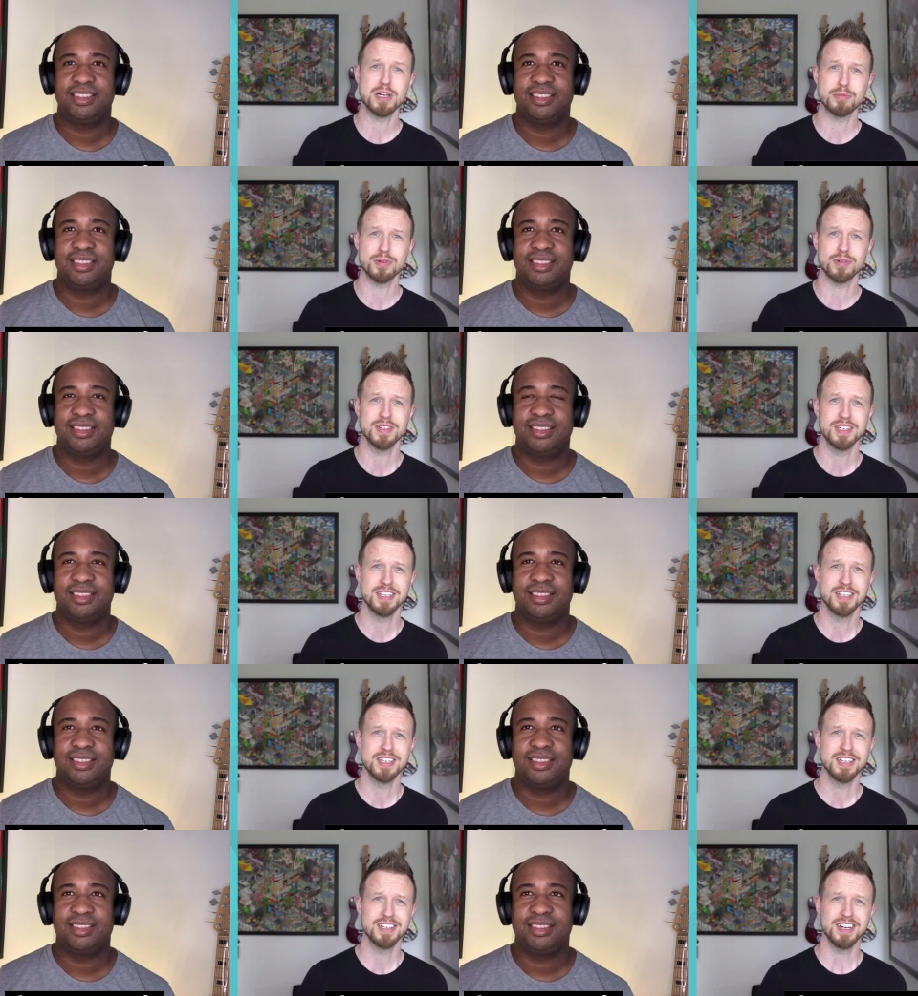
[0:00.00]
Speaker 1: minimal.
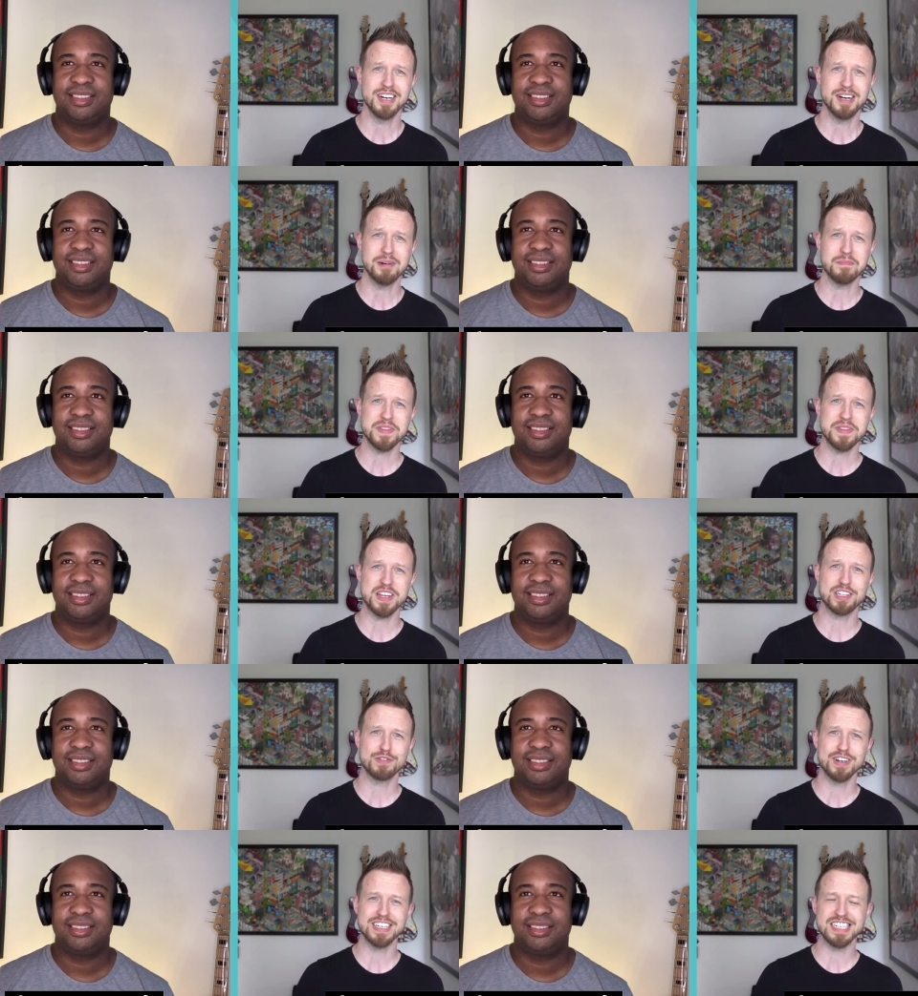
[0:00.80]
Um,
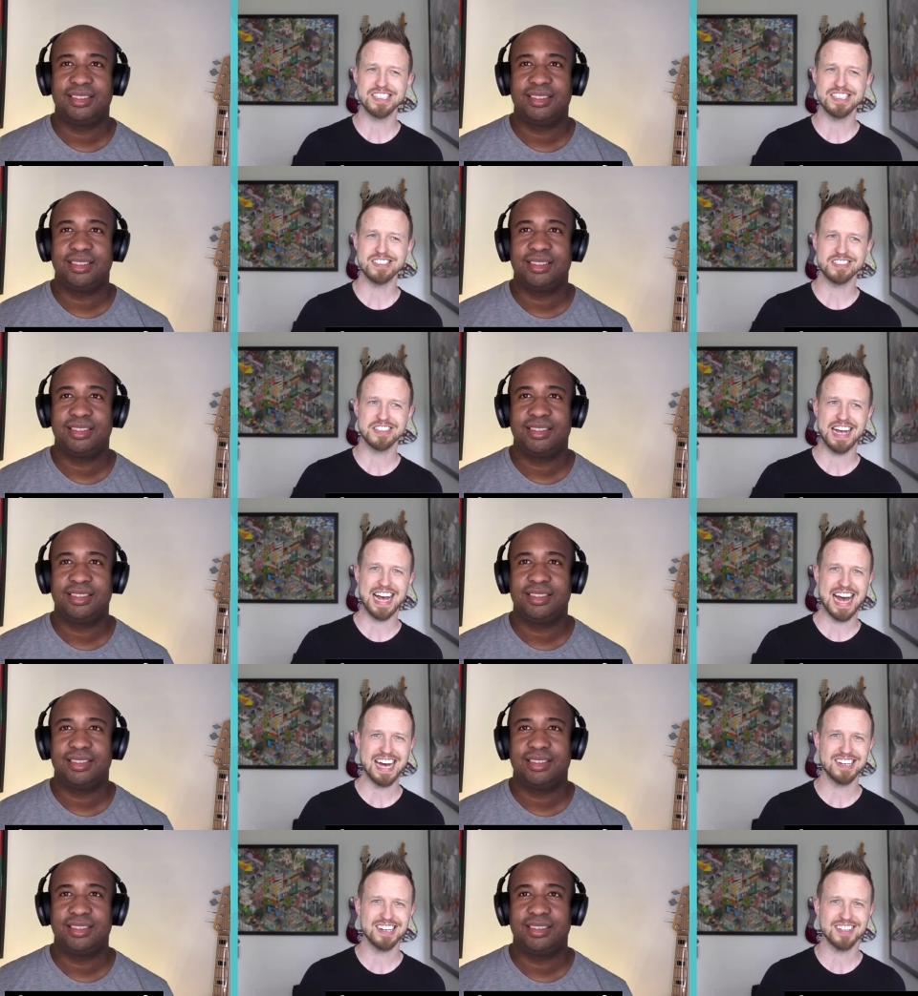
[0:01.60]
it's very easy to
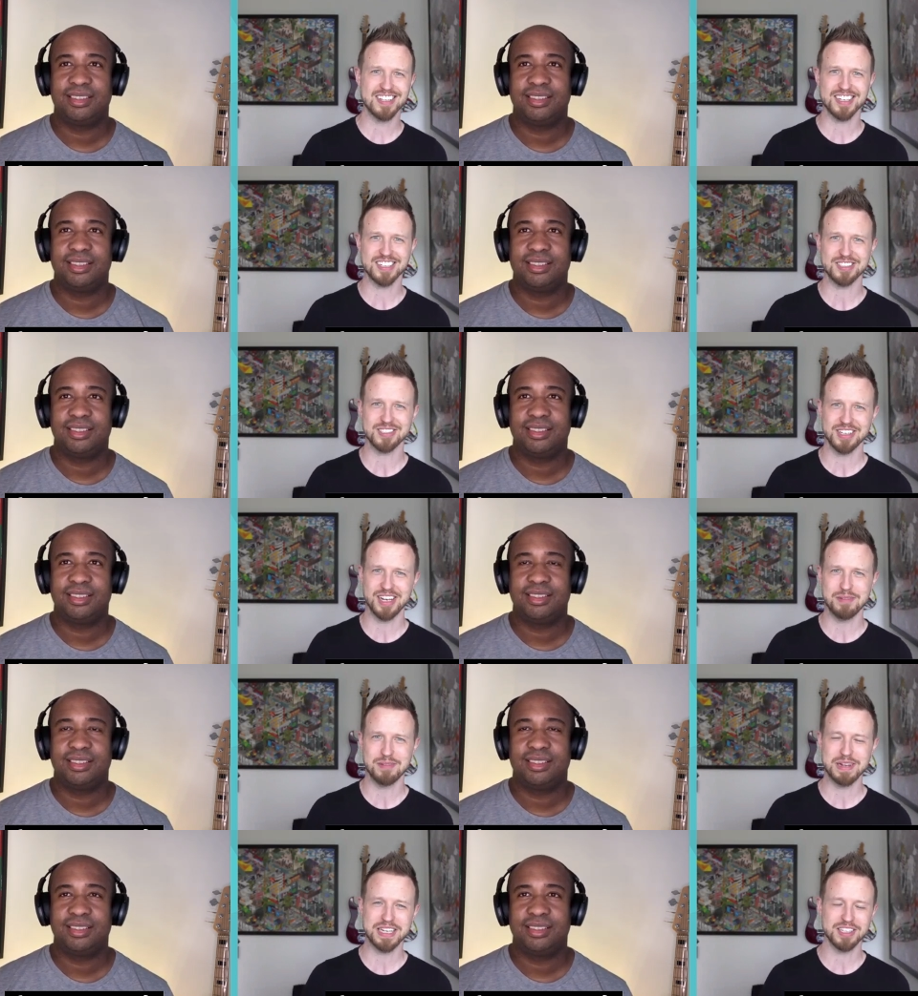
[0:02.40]
add things
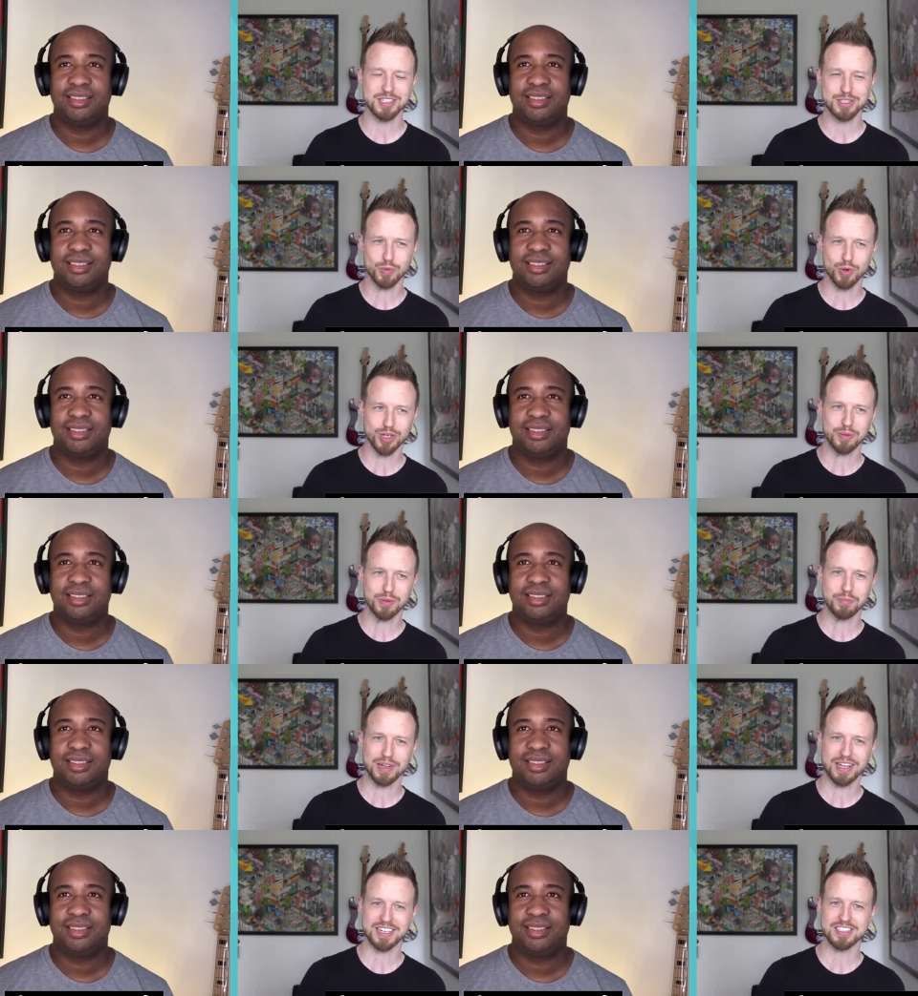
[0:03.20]
and make things more
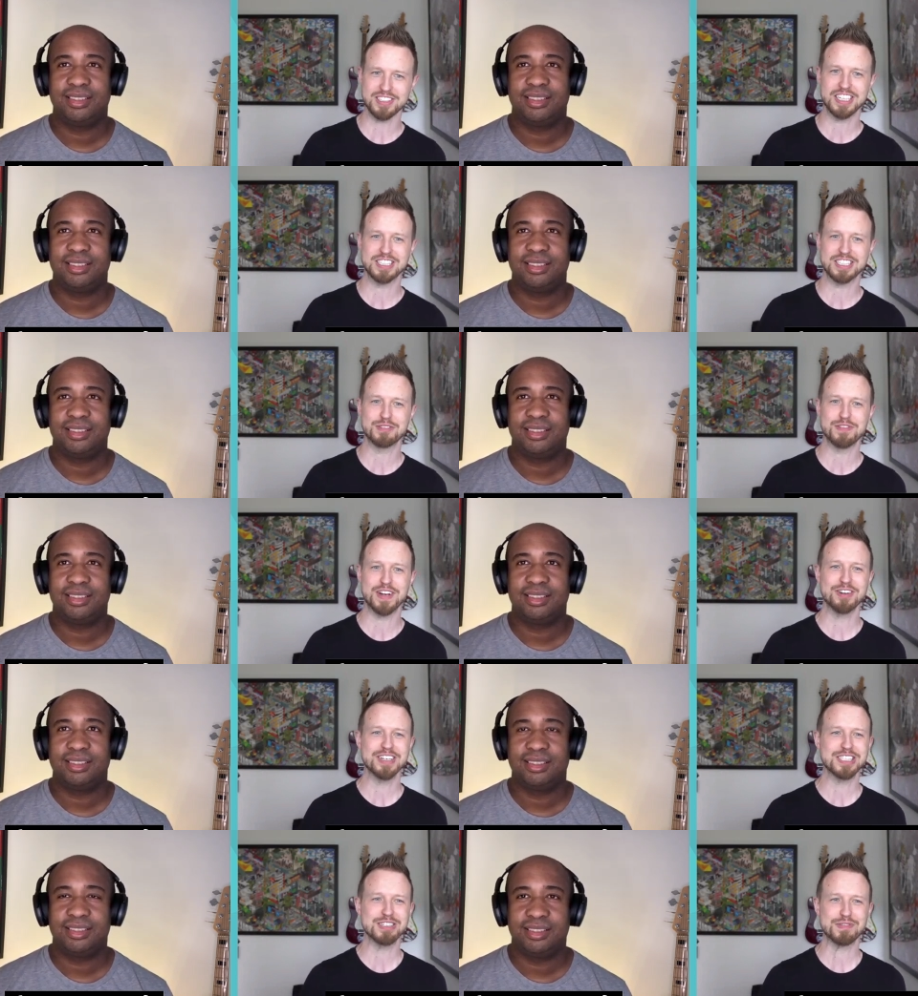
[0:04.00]
complex. It's
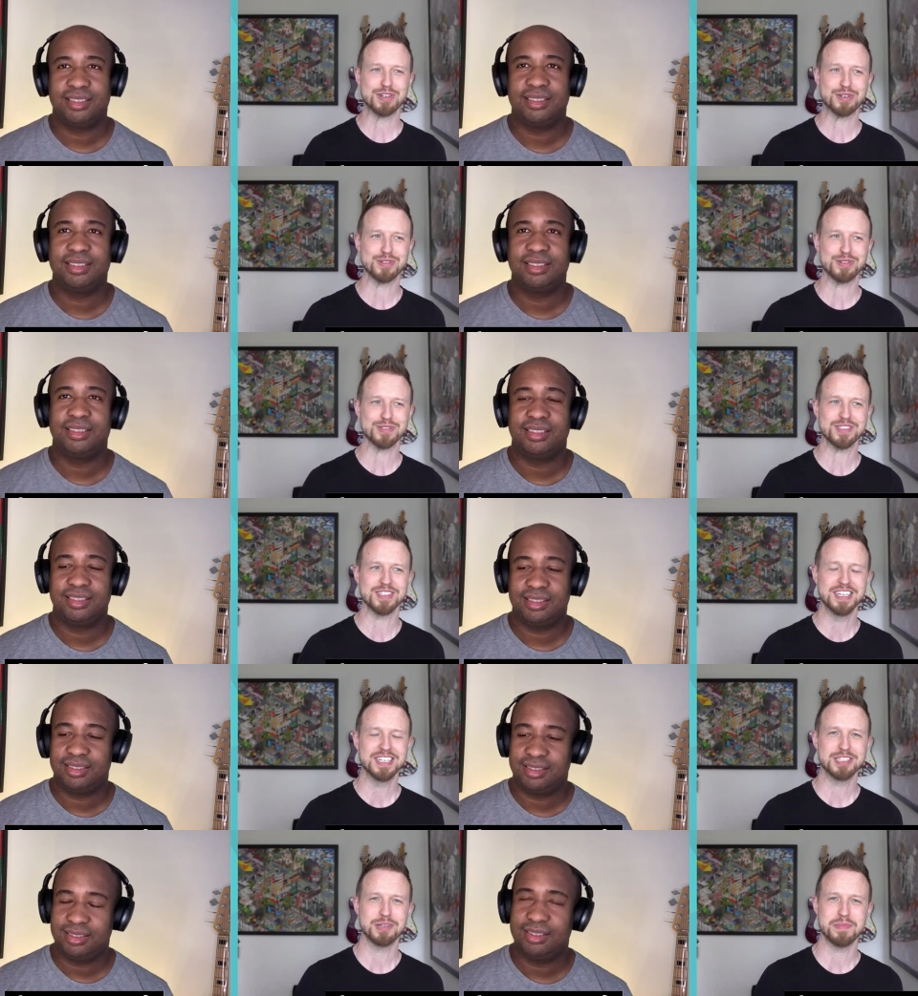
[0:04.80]
very difficult
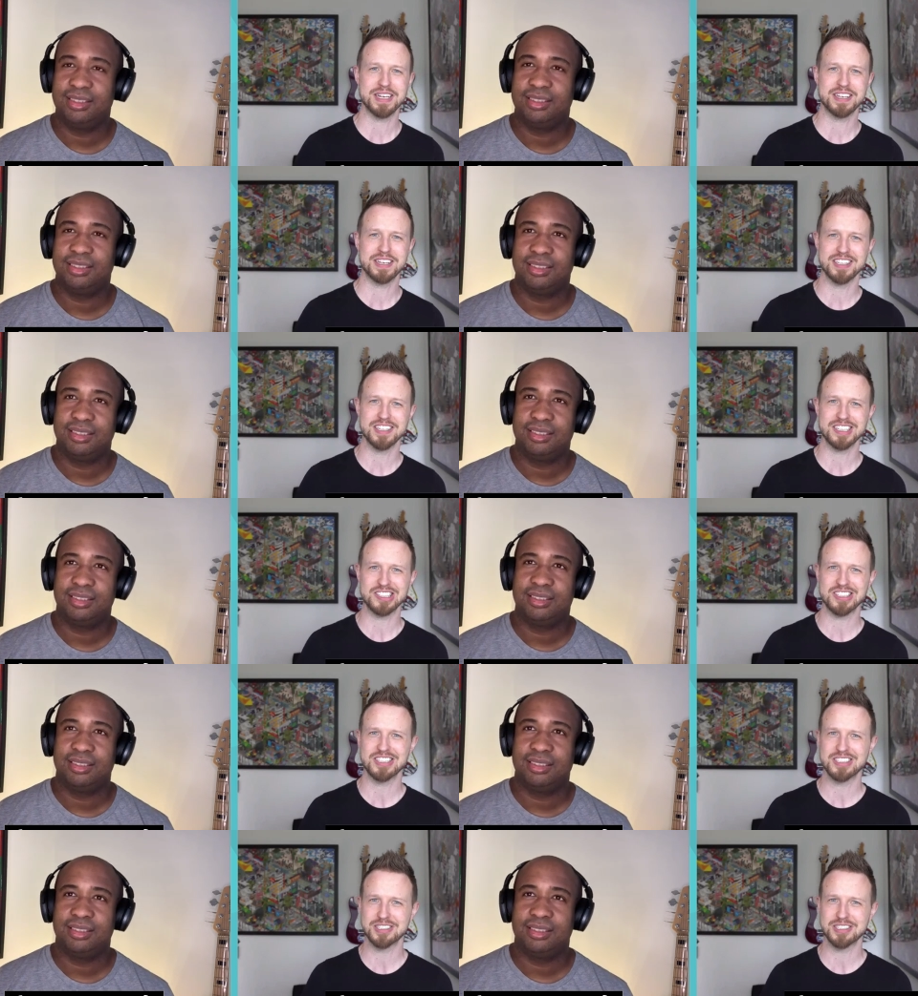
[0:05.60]
to make
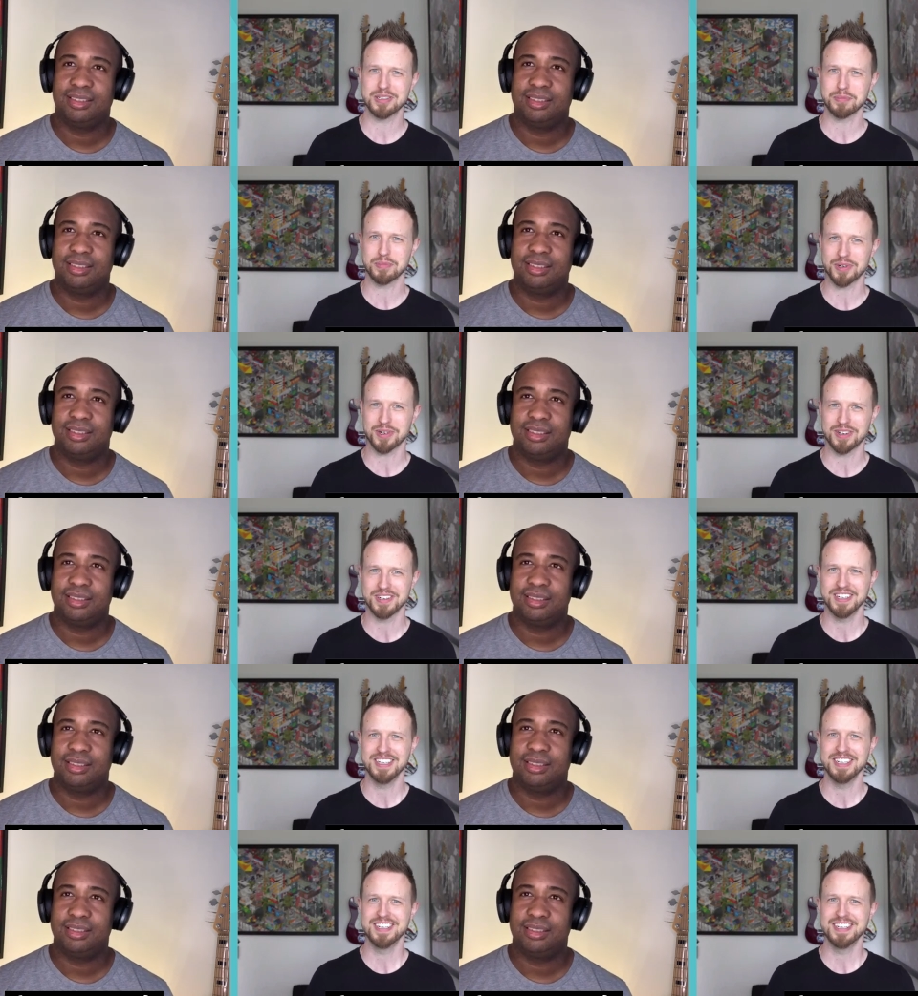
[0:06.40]
things simpler.